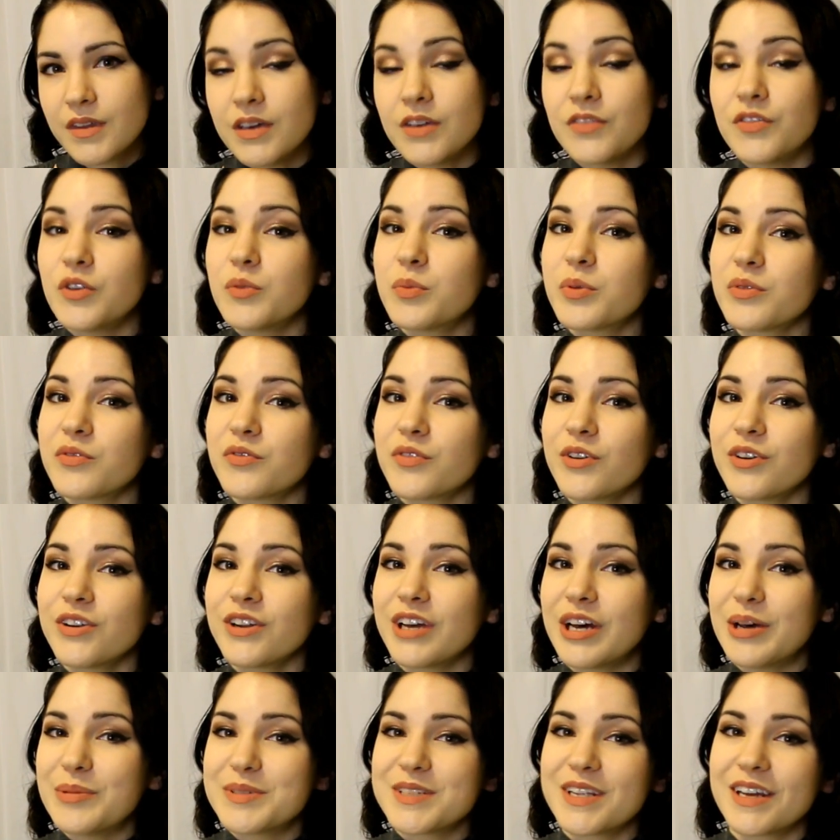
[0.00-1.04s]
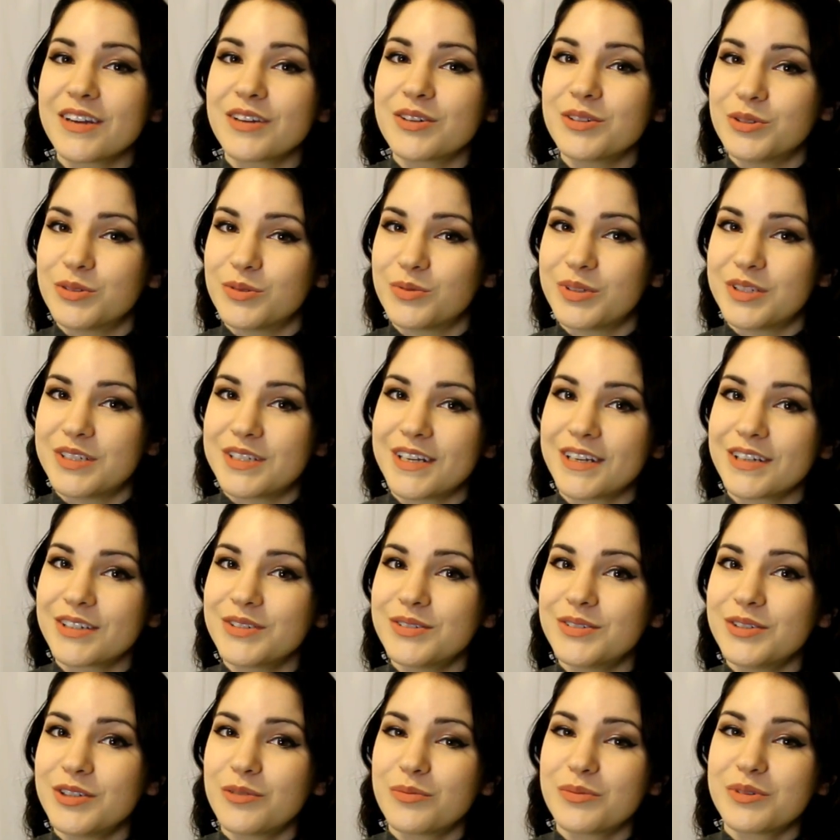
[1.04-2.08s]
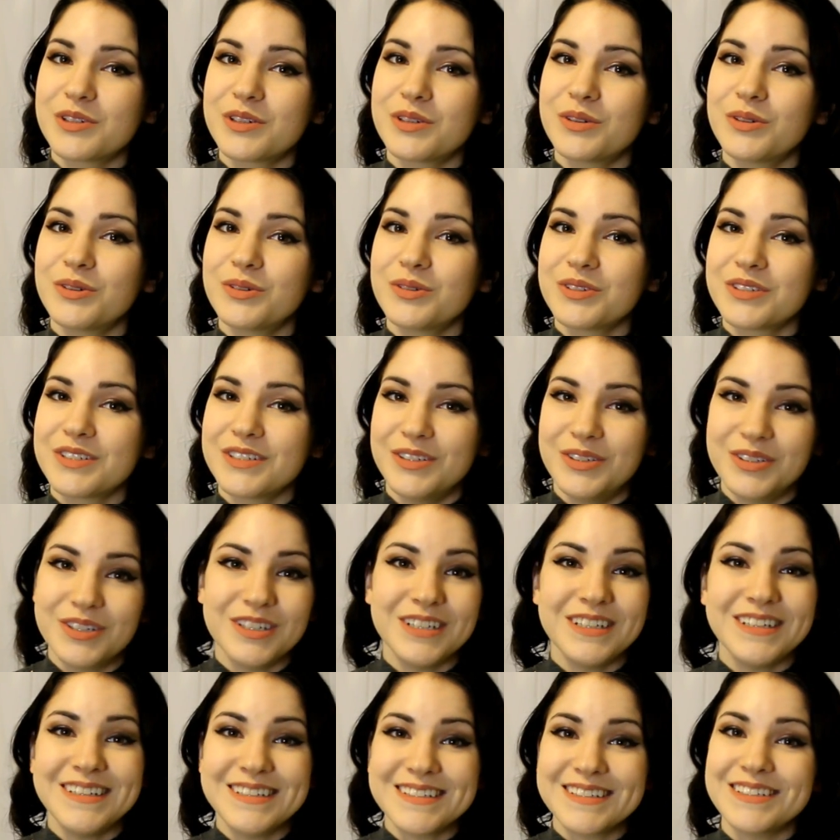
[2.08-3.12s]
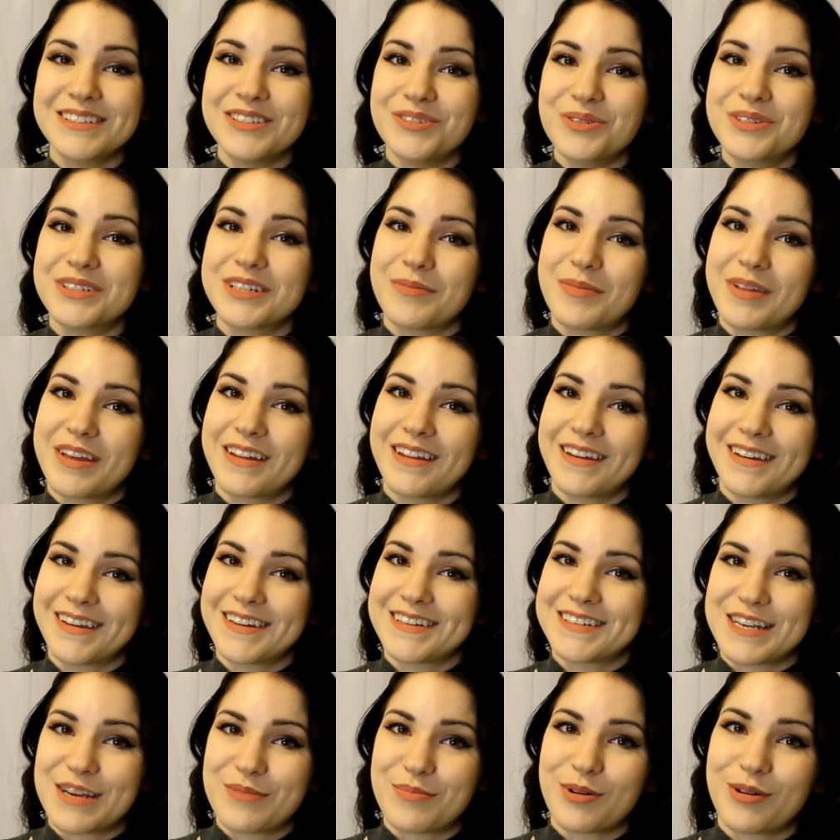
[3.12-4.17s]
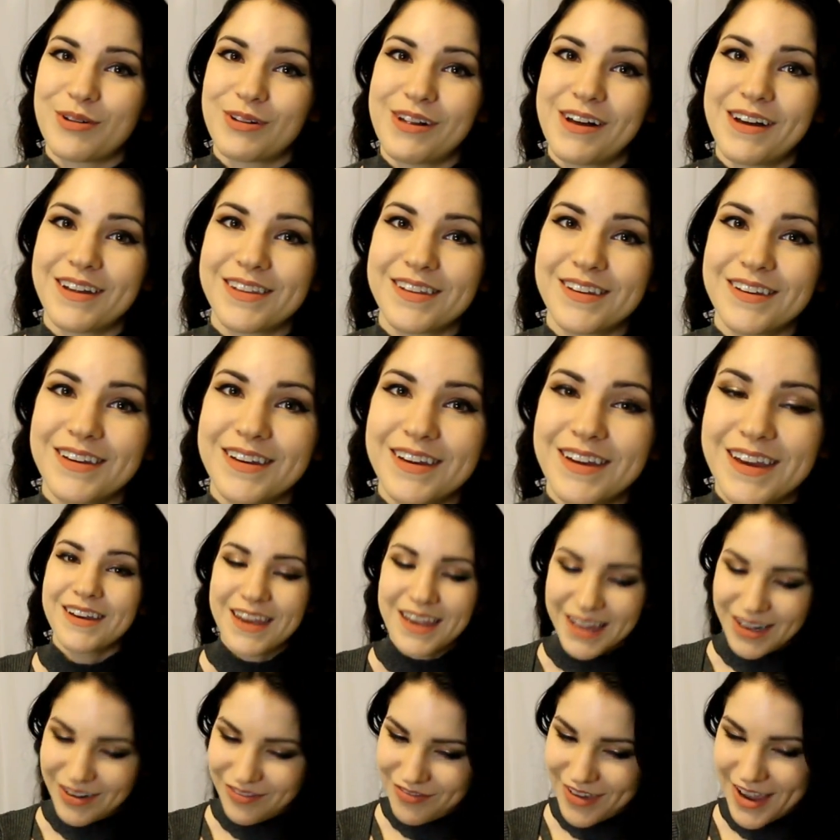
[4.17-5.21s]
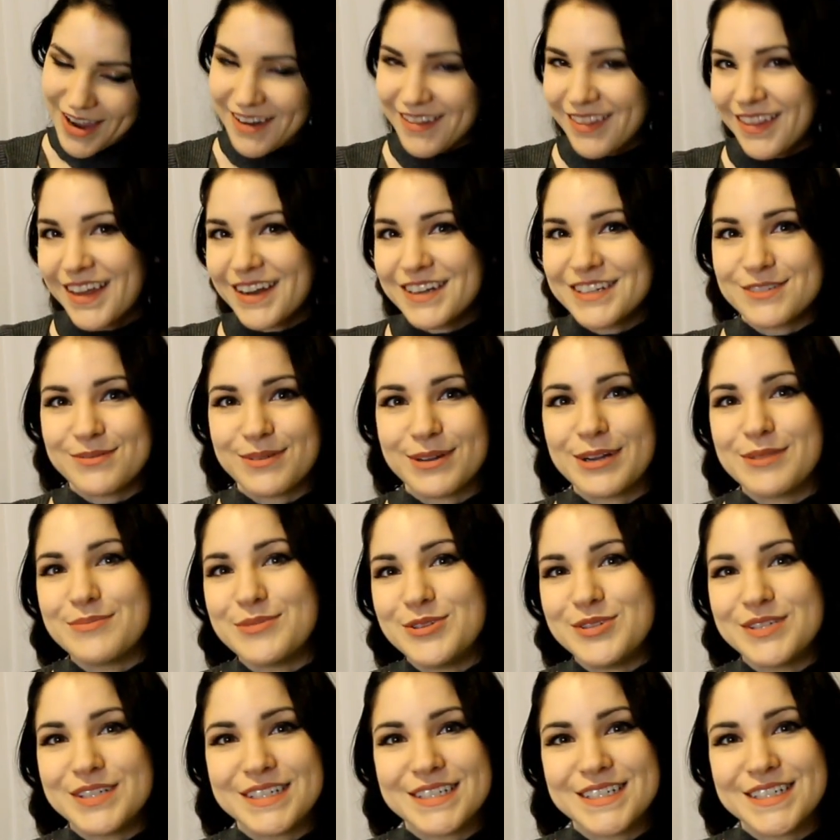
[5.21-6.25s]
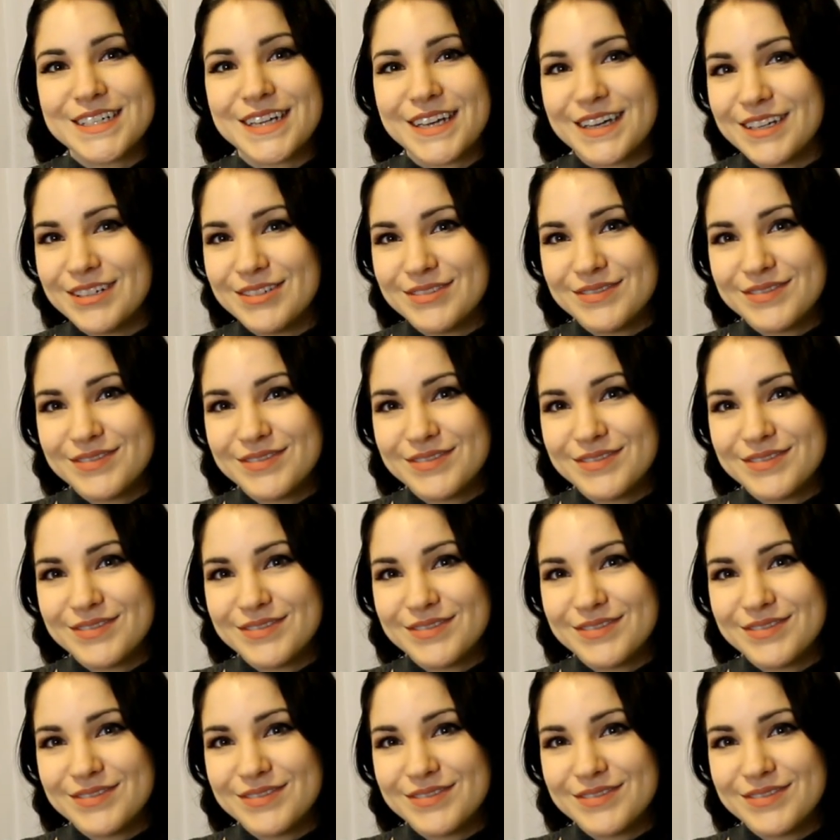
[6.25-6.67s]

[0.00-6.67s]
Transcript: If you prefer to upcycle or recycle your materials, you can easily use something like a tablecloth. In fact, that is what I'm using today.